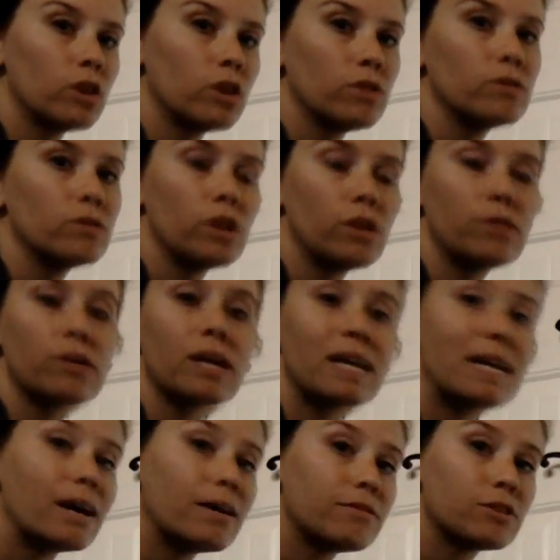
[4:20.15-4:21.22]
over and over
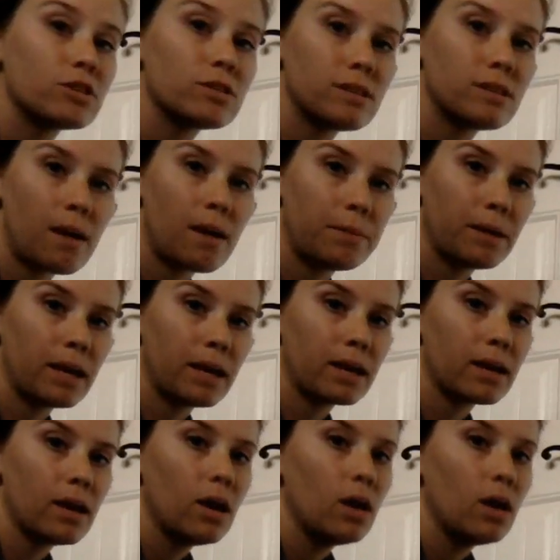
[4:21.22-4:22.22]
and never stopping.